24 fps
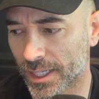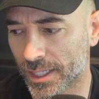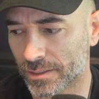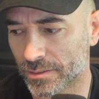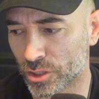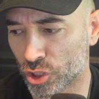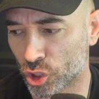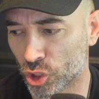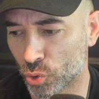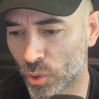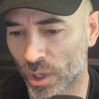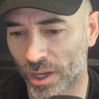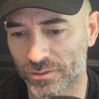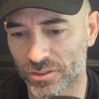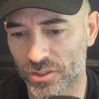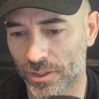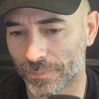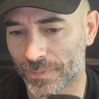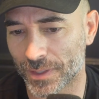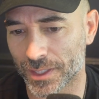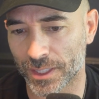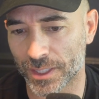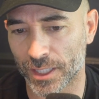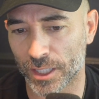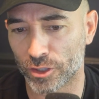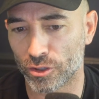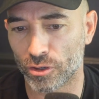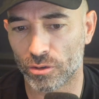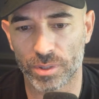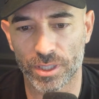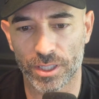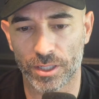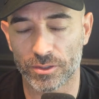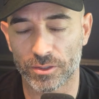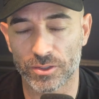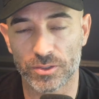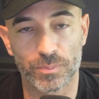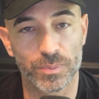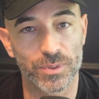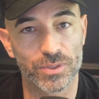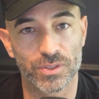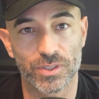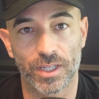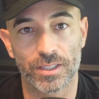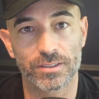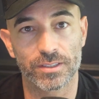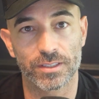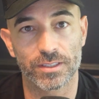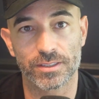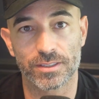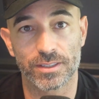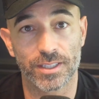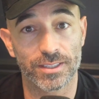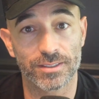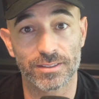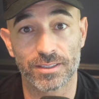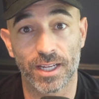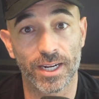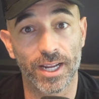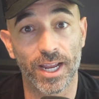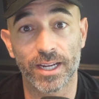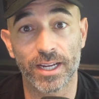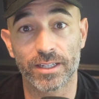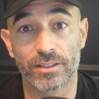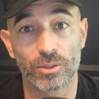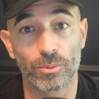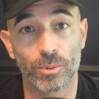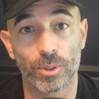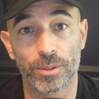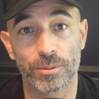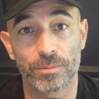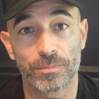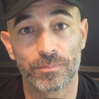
you have something that nobody else possesses. That's not accurate.